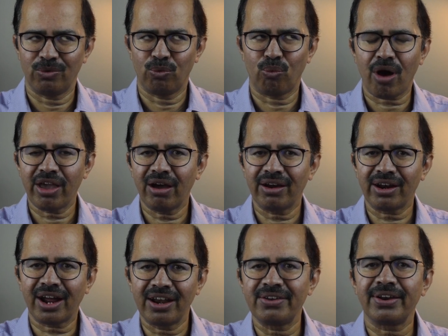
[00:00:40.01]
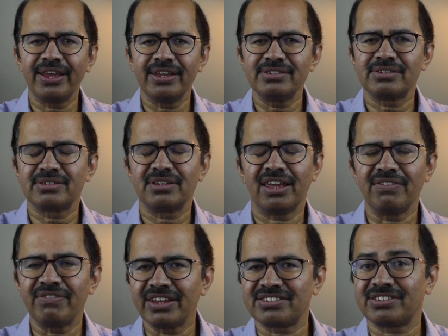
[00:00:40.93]
Why are countries,
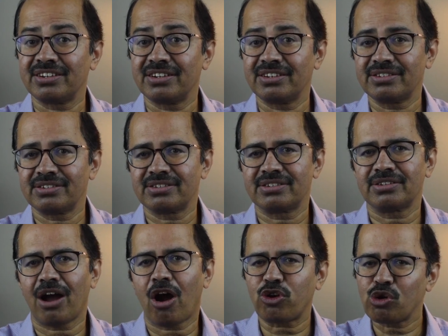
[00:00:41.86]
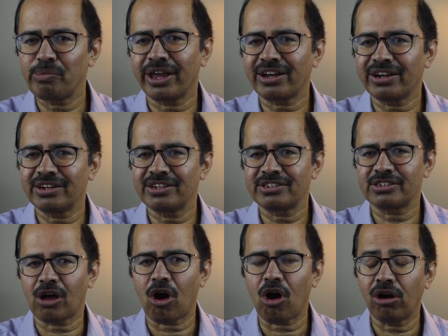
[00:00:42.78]
investors,
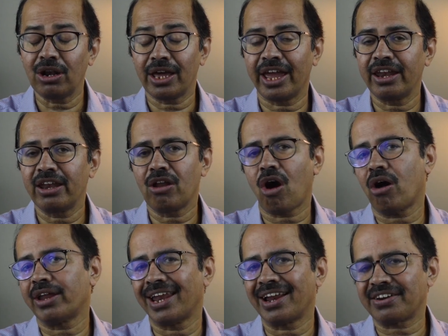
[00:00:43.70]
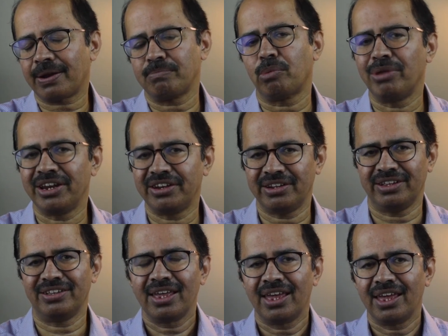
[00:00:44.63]
automakers all in on electric mobility?